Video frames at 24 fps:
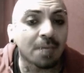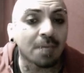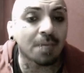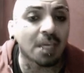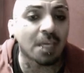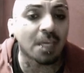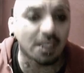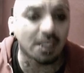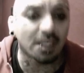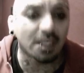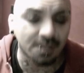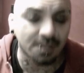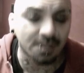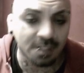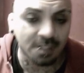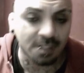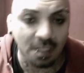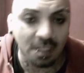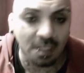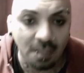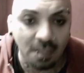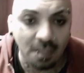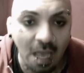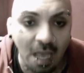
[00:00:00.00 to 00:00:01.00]
begins.
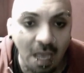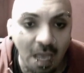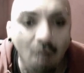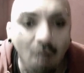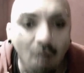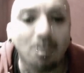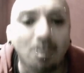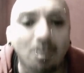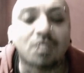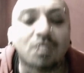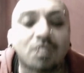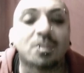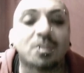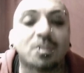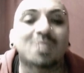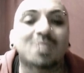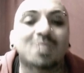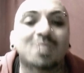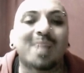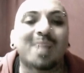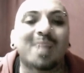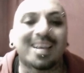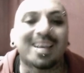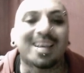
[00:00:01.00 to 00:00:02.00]
How much
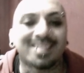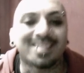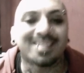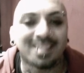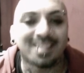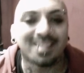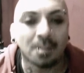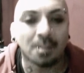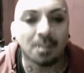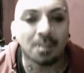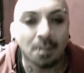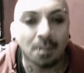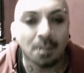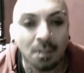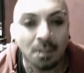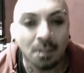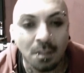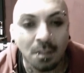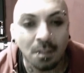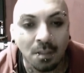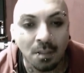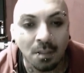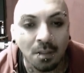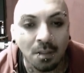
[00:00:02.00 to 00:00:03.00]
respect?
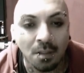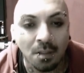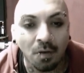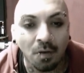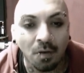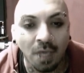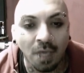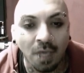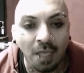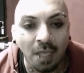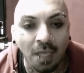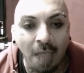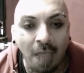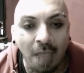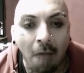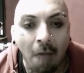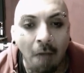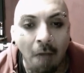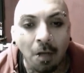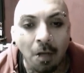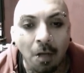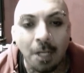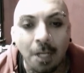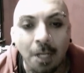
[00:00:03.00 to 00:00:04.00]
Okay,
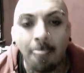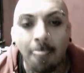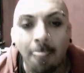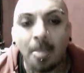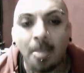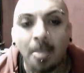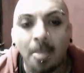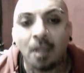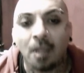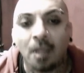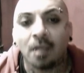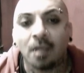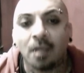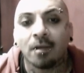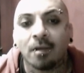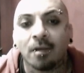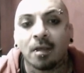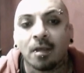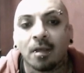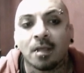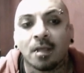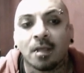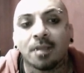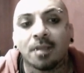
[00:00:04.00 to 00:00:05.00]
now
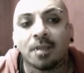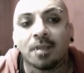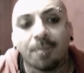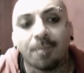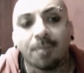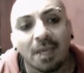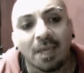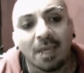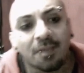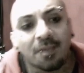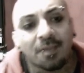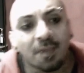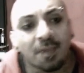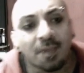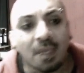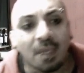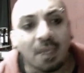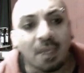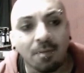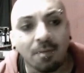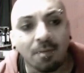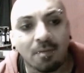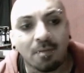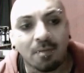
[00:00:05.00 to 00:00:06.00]
the big
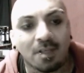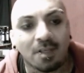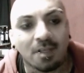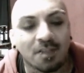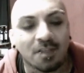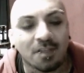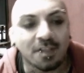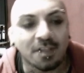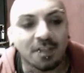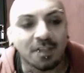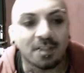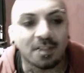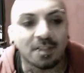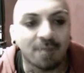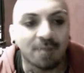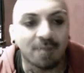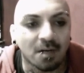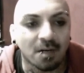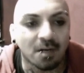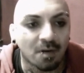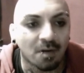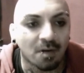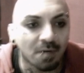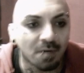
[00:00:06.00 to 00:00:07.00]
theme. Look at Sphinx in the
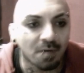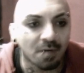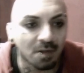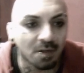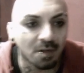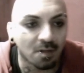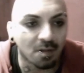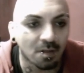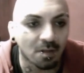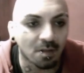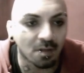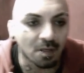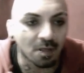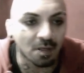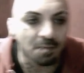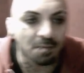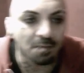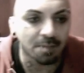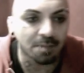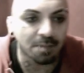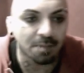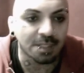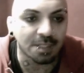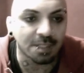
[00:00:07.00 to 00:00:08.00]
background. What a good-looking
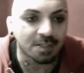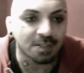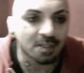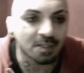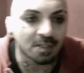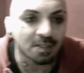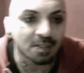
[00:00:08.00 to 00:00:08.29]
beast.